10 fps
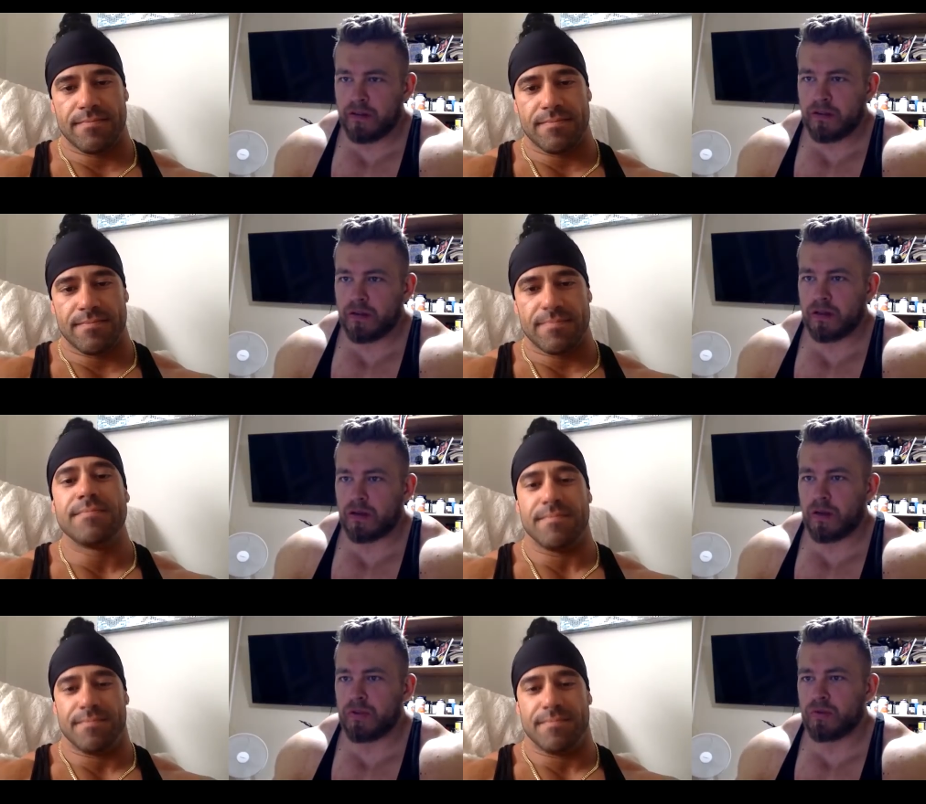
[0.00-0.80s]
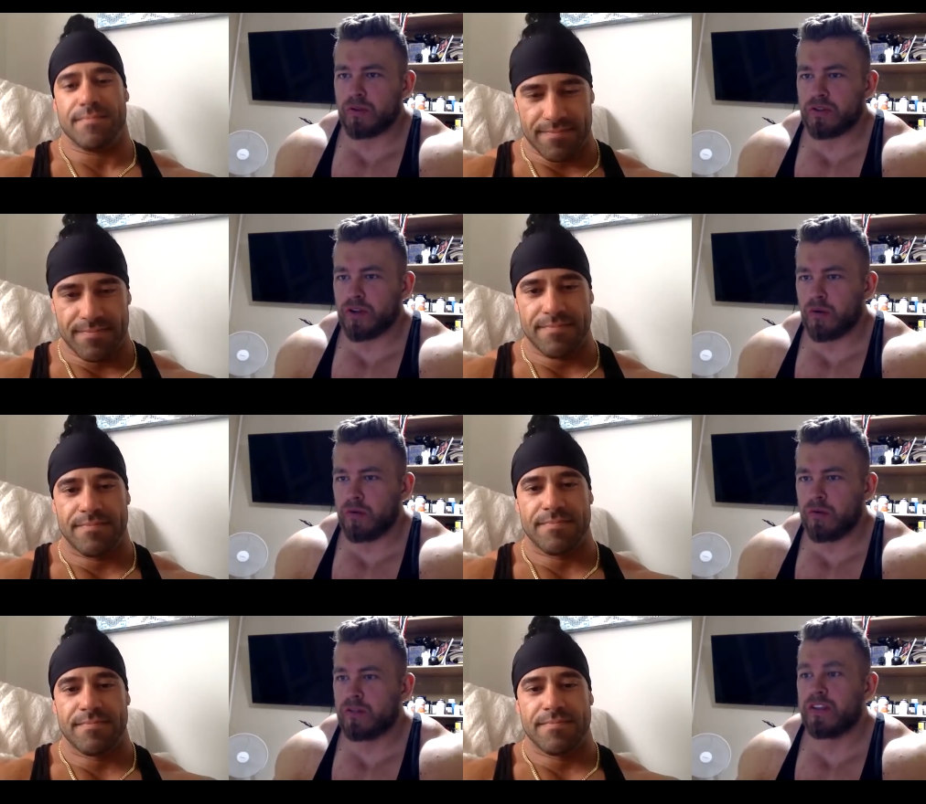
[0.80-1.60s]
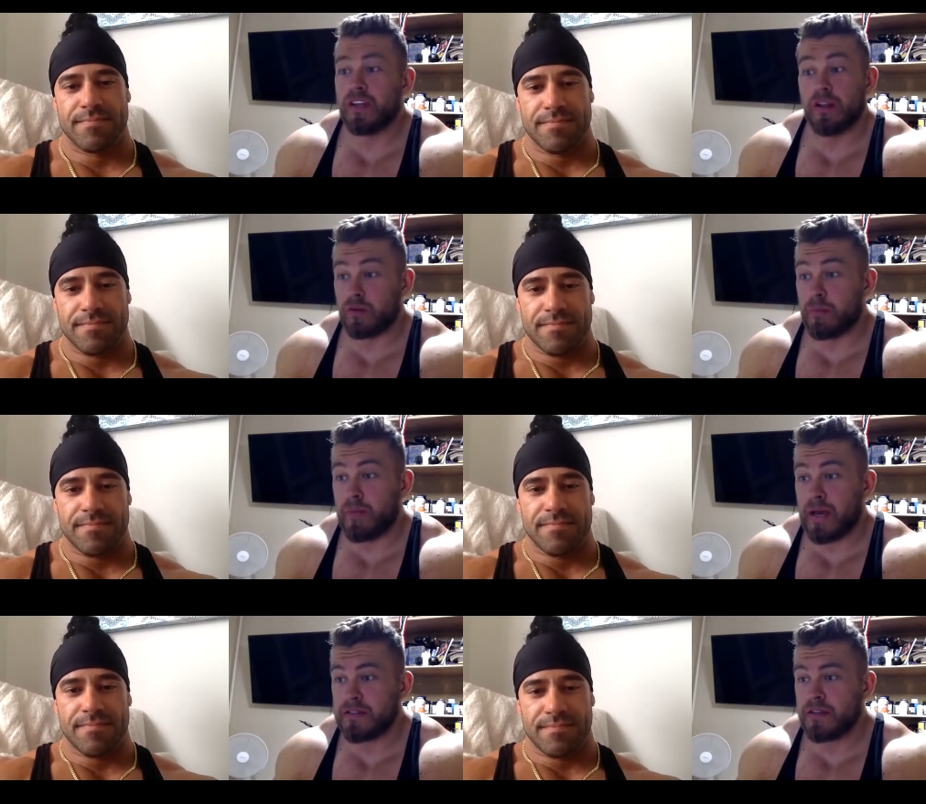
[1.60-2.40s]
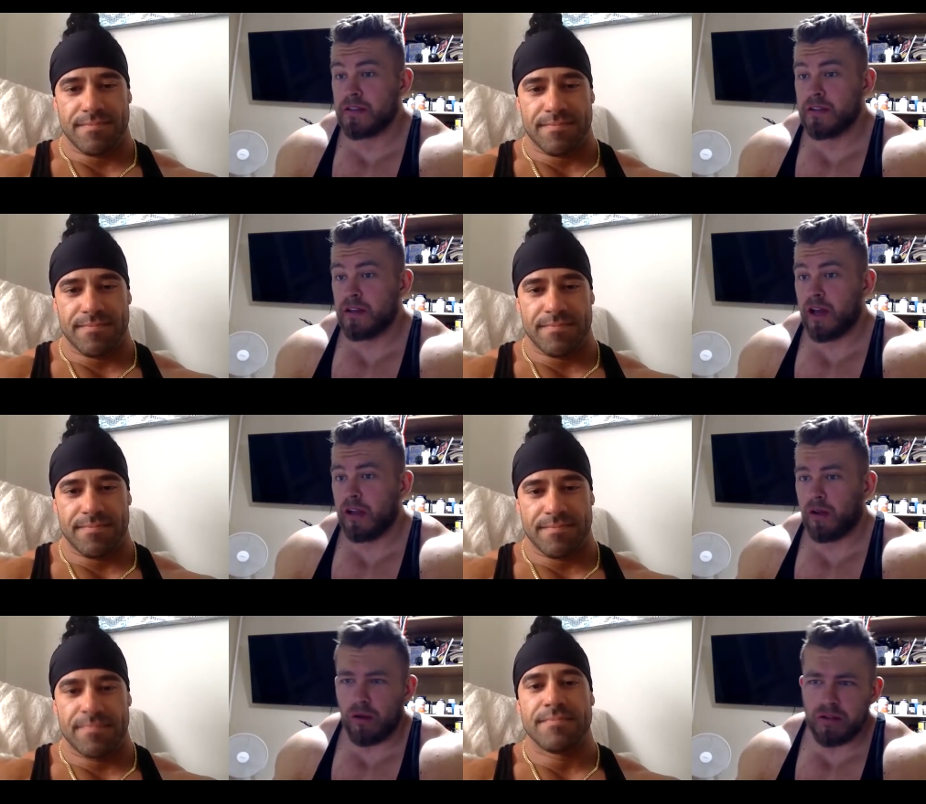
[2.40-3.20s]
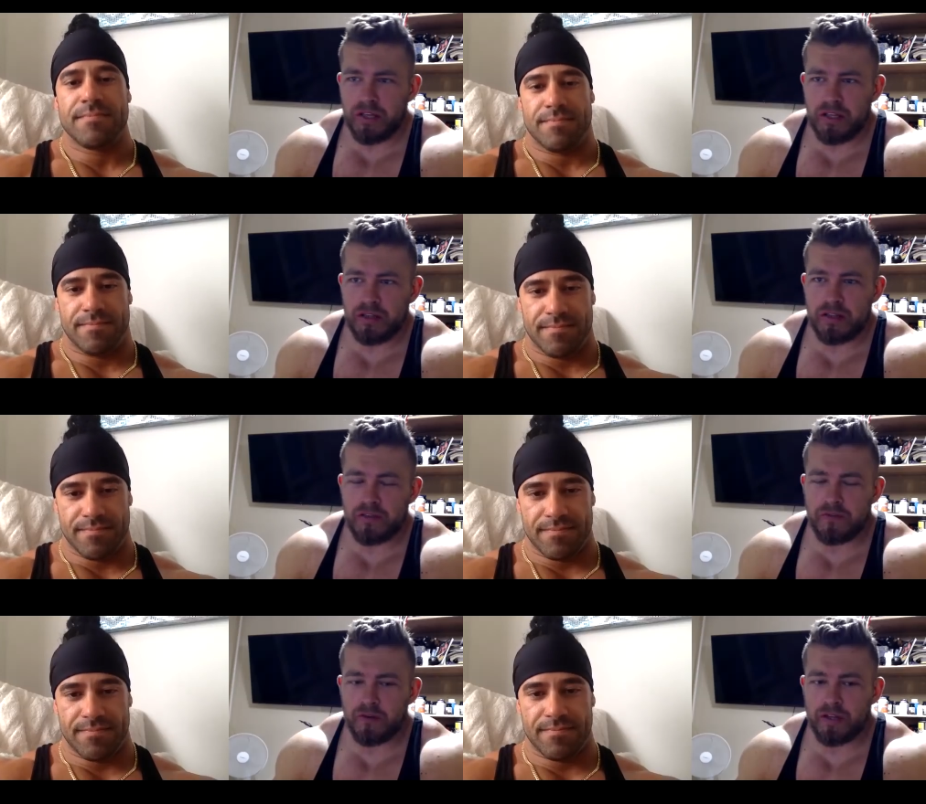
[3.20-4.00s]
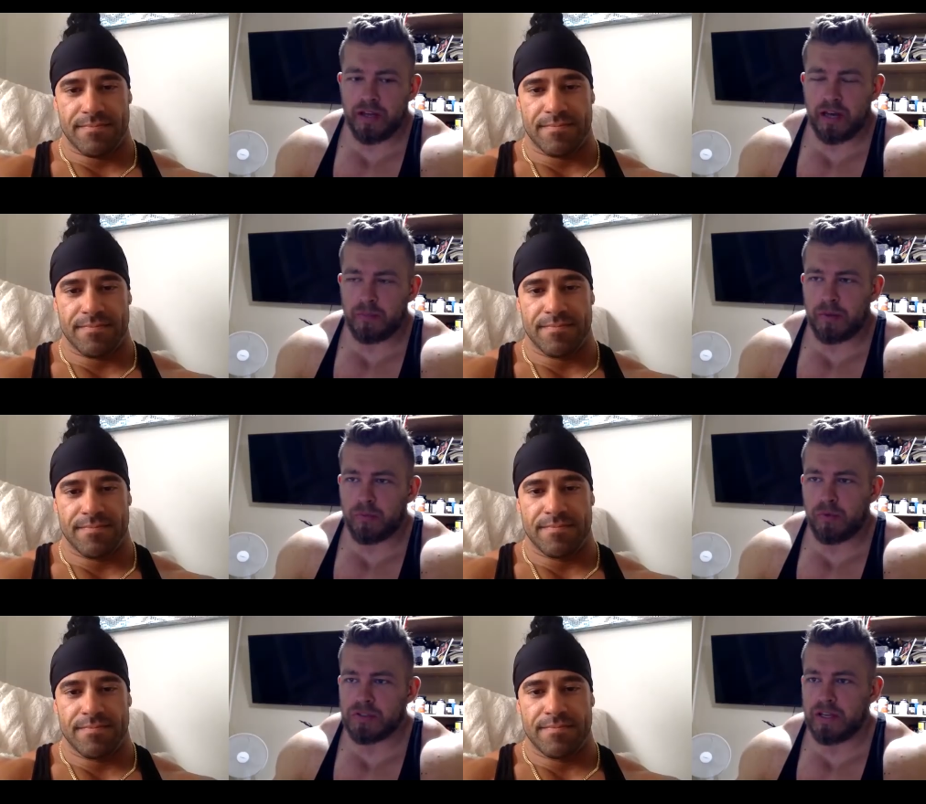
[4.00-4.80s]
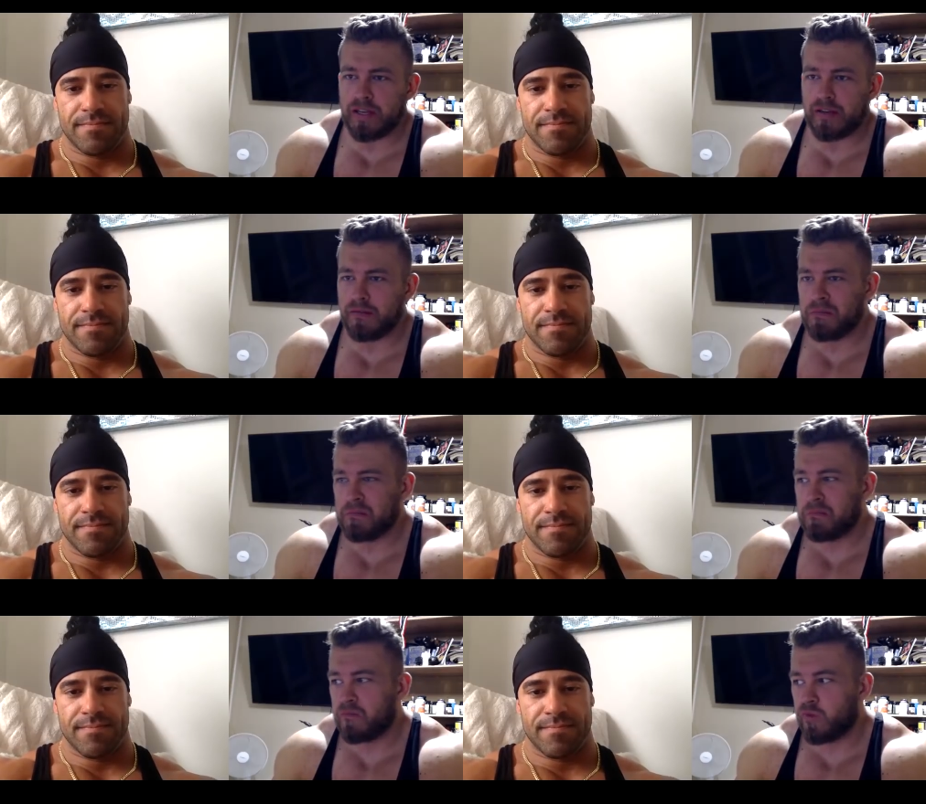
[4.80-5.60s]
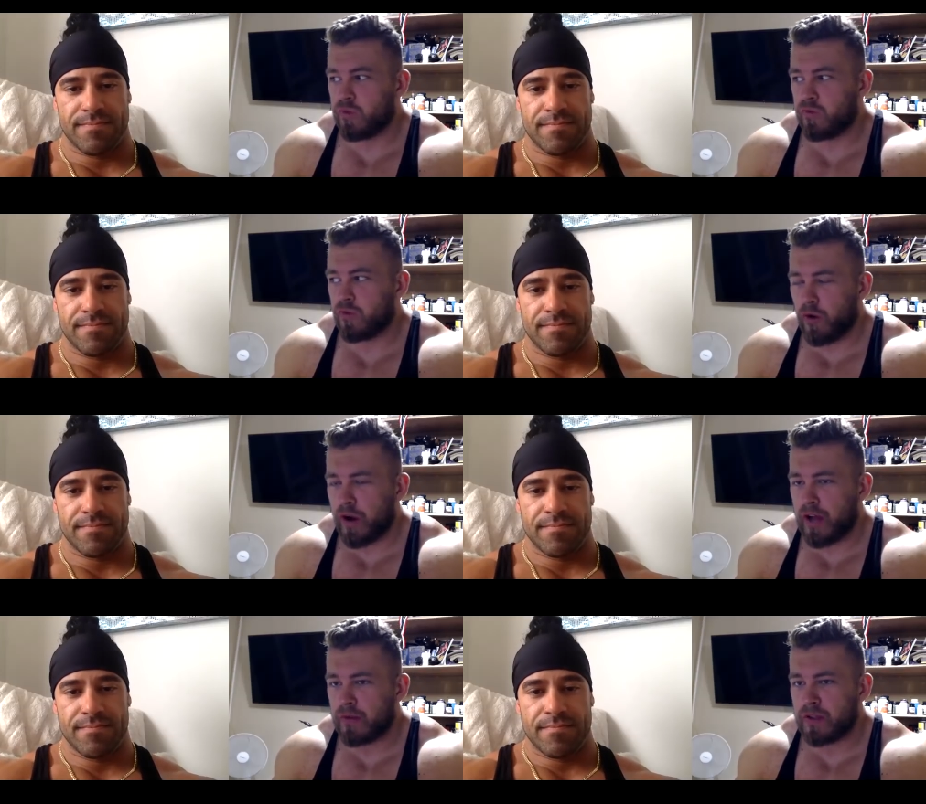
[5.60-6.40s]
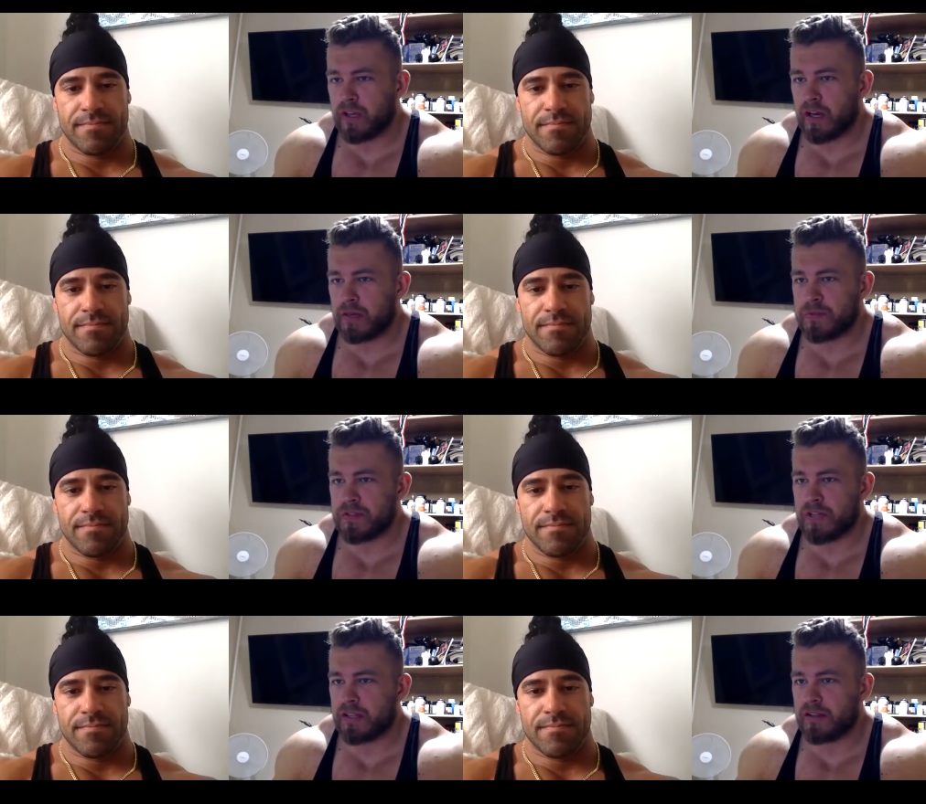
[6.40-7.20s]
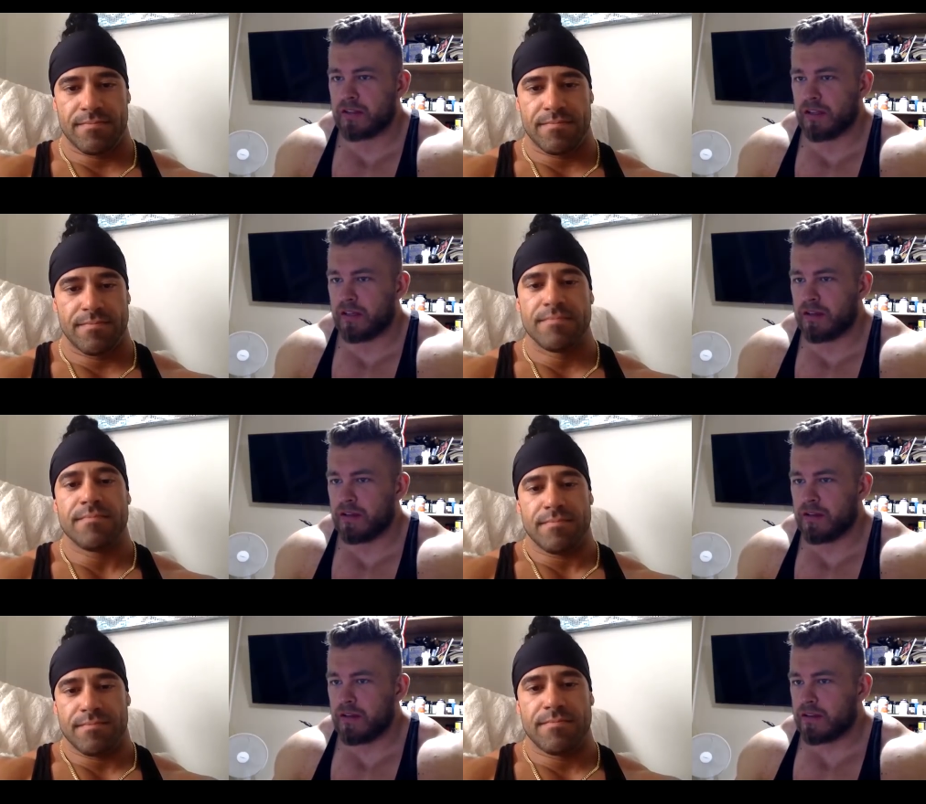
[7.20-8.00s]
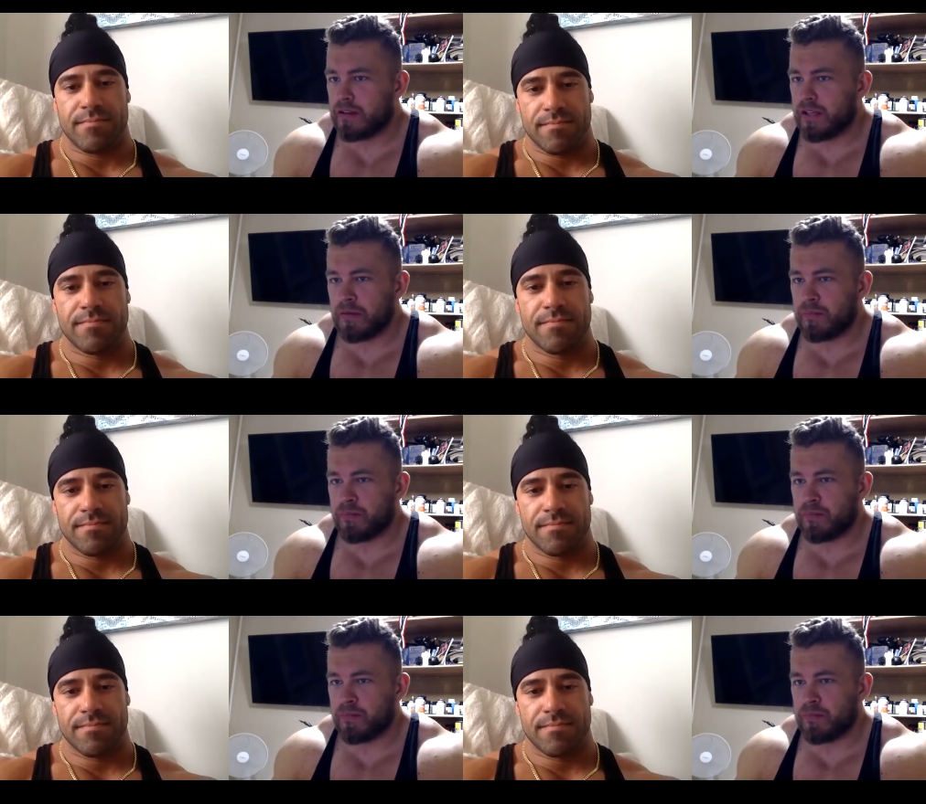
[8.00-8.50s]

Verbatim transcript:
Speaker 1: uh, coming to the show, he looked the best, and all he did for the carb up was like 400 carbs at the day